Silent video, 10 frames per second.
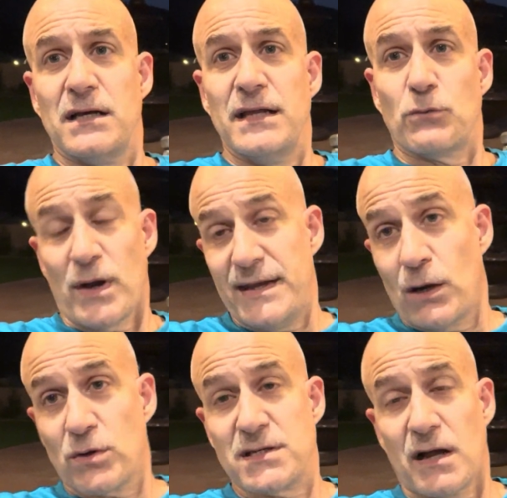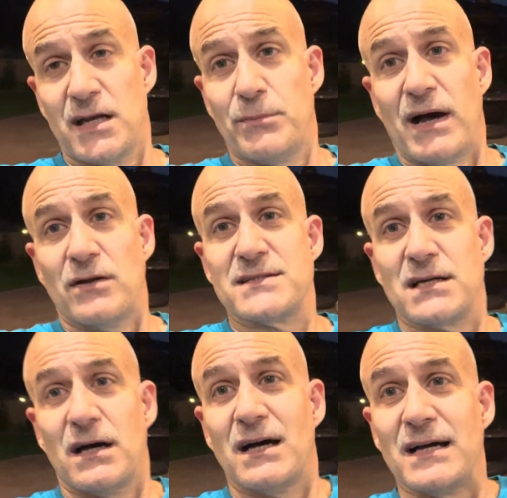Right now we're talking about
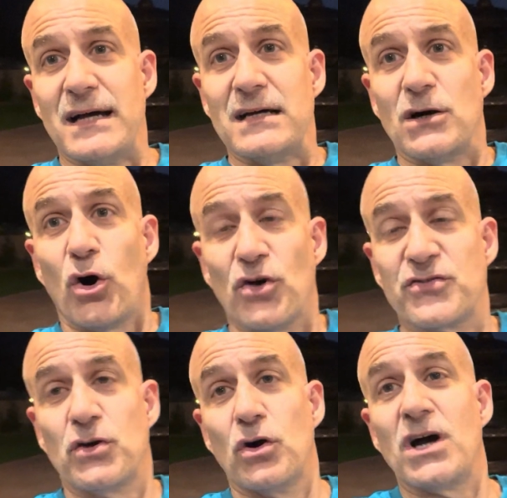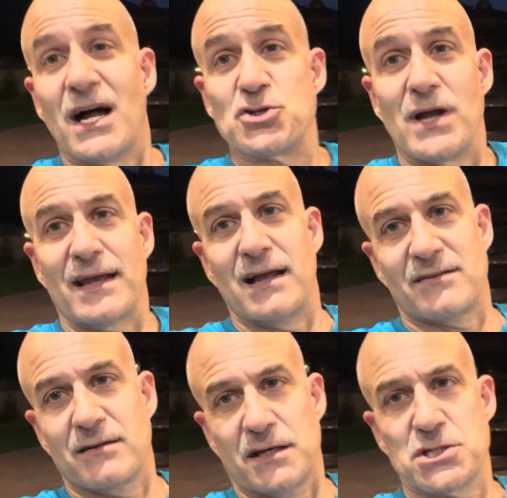Alsco contract
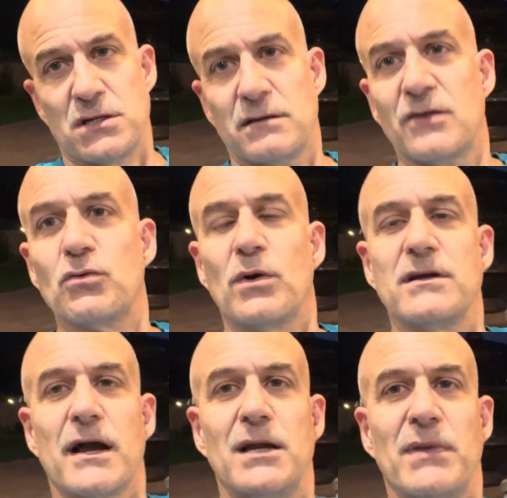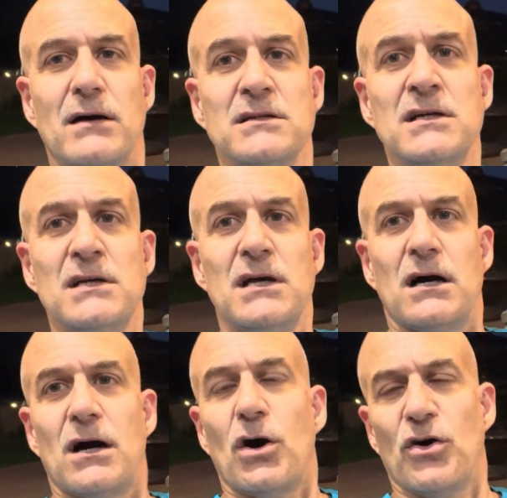cancellation. That's what we're talking about.
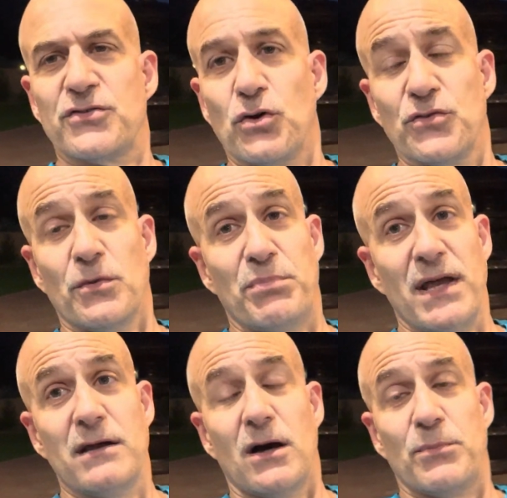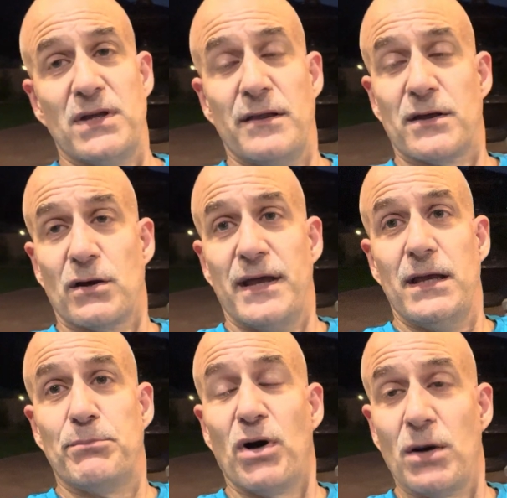Alsco is a big company. They're
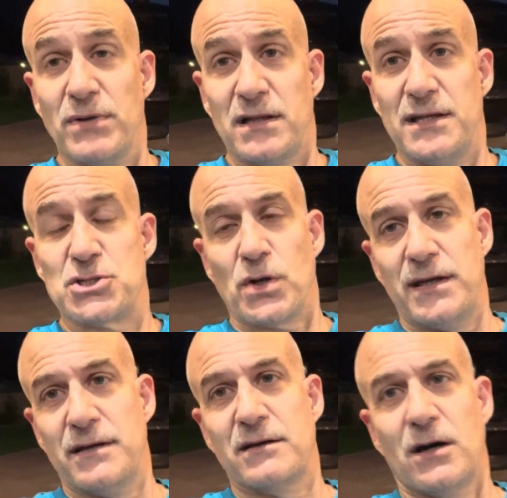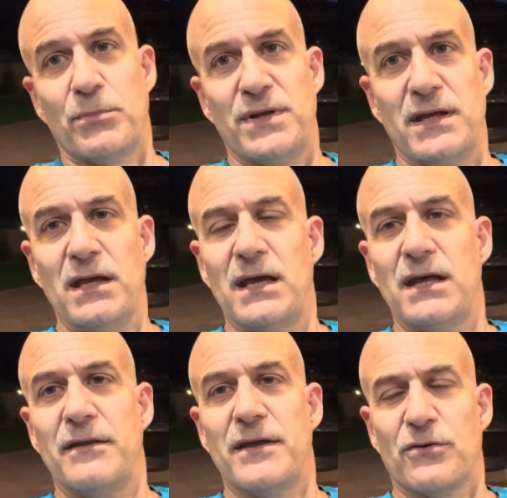a publicly traded company,
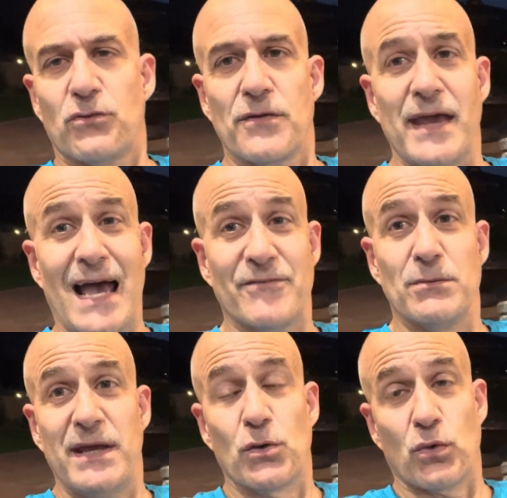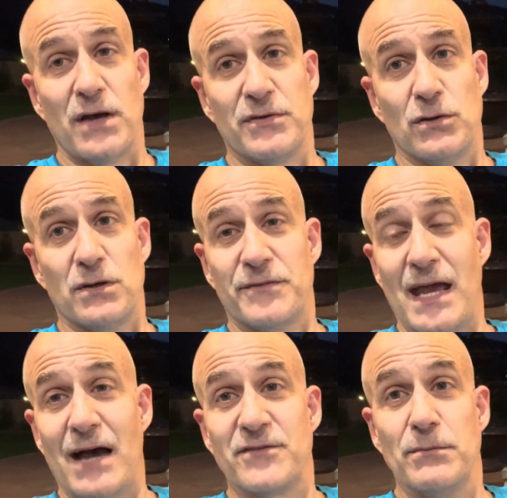and therefore they have to make revenue. If they
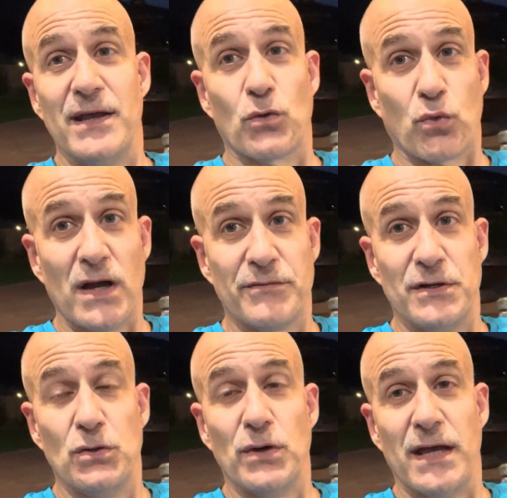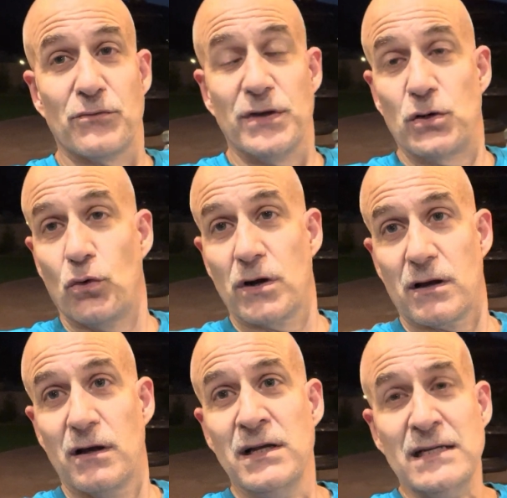have to make revenue every
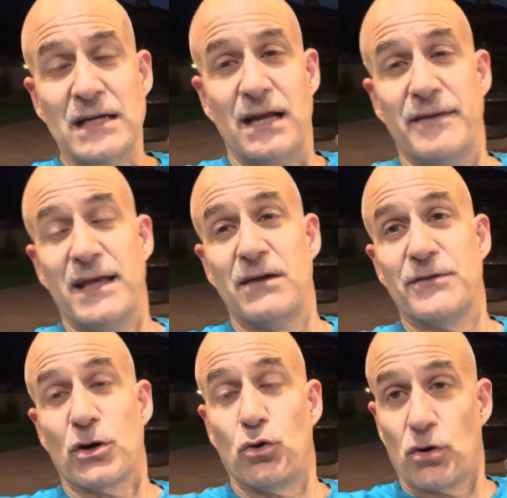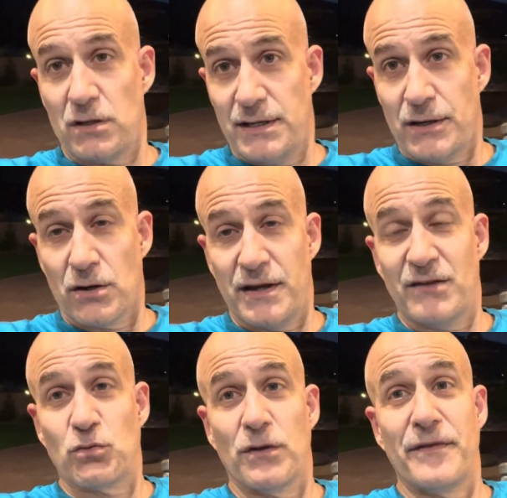quarter and they give their quarterly
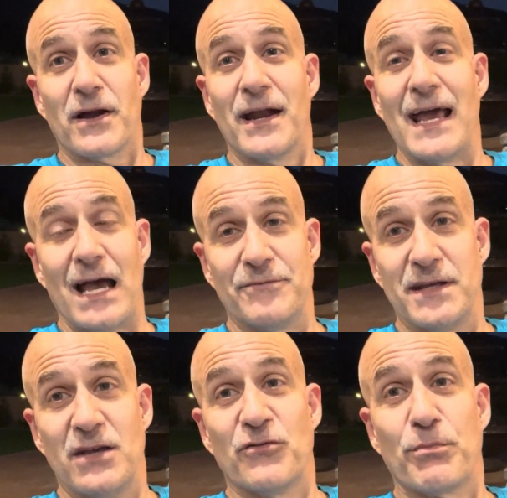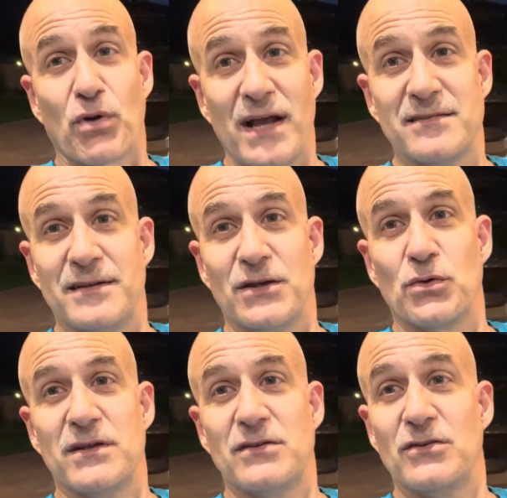earnings, well, then they're going to have to give price
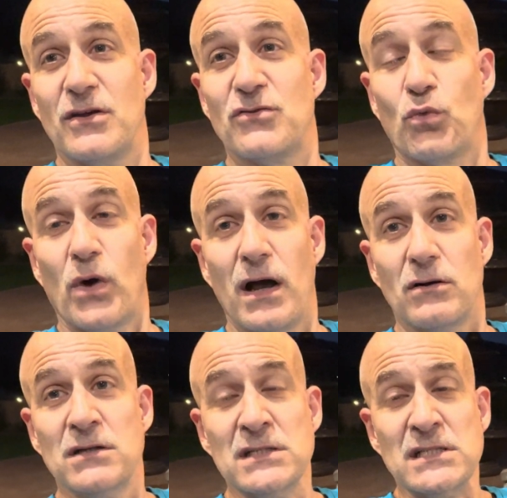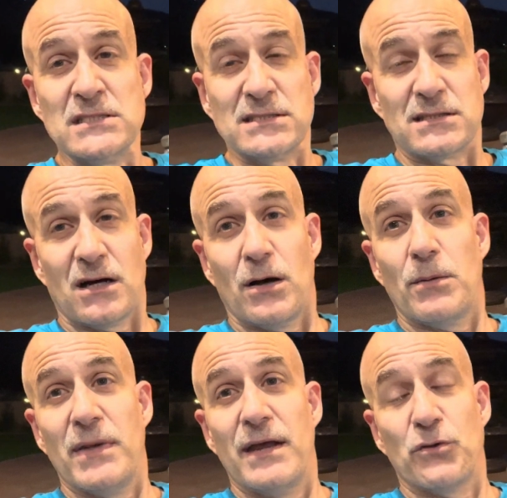increases as well.
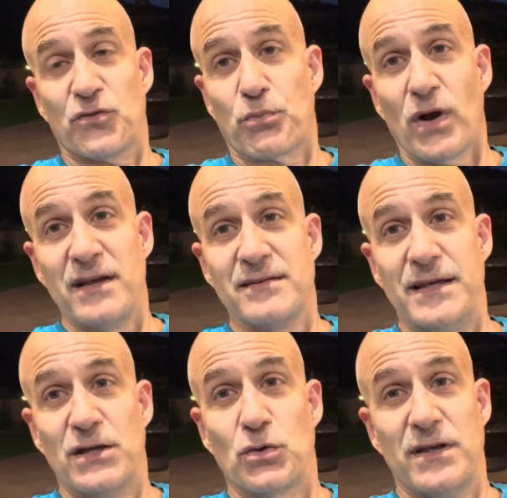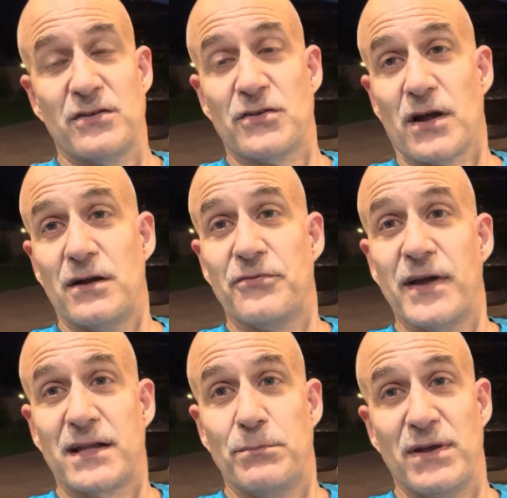And those price increases are going to
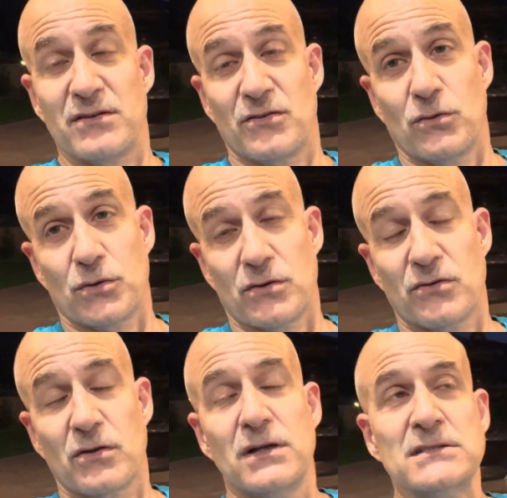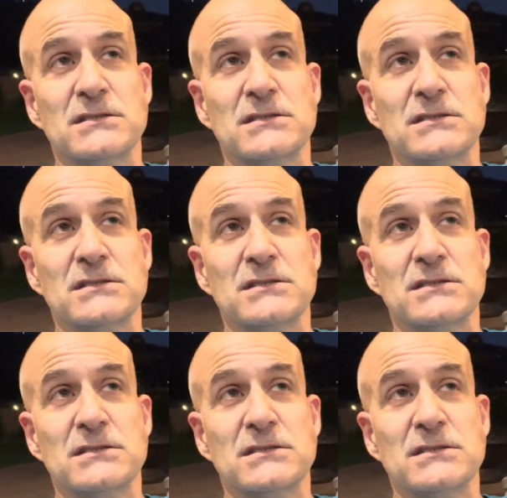affect the business owners.